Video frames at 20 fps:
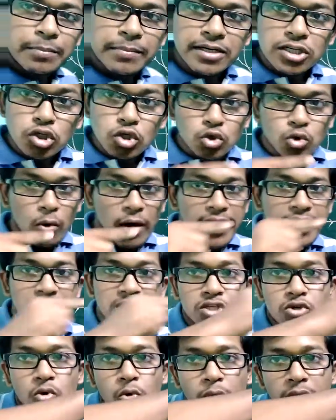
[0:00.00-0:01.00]
means twice
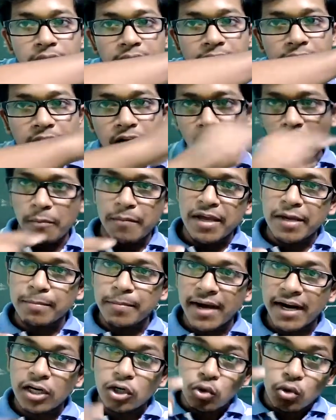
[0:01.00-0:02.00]
going and coming
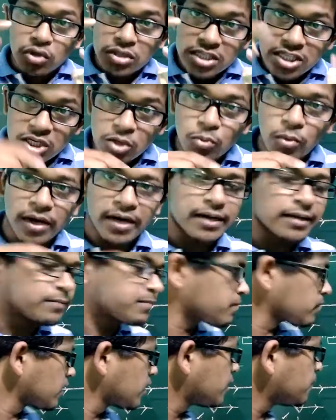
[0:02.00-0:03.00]
back to G1.
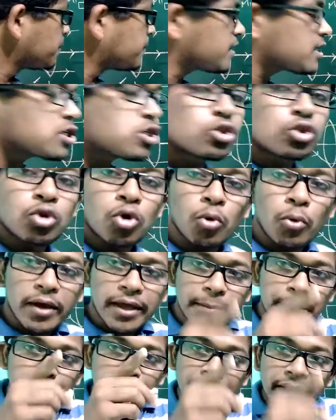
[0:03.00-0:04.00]
Means through
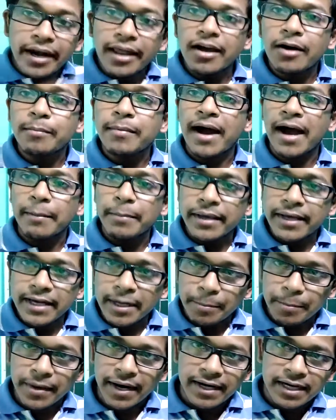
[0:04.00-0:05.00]
a medium having
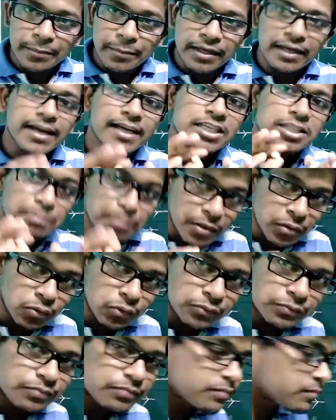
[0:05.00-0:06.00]
refractive index mu.
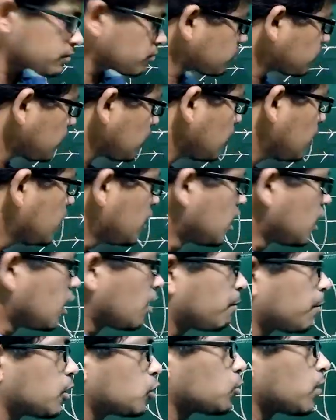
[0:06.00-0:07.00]

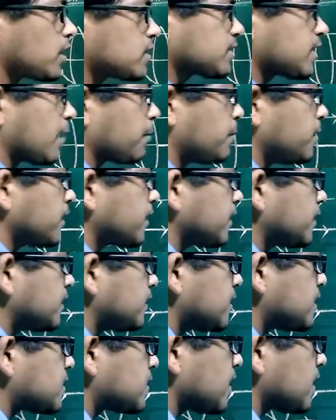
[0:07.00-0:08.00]
But what's happening in
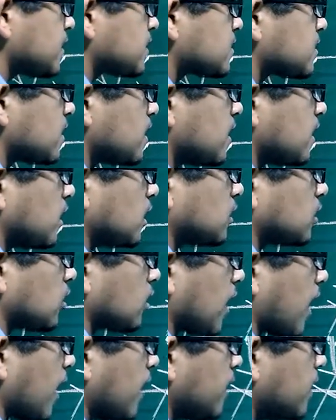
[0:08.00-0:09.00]
this case? The
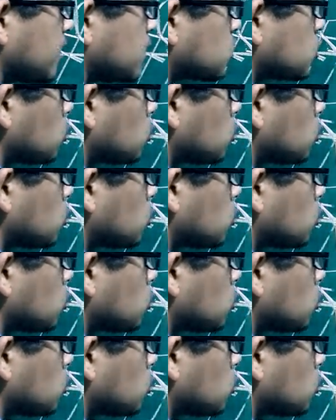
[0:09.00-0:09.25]
light is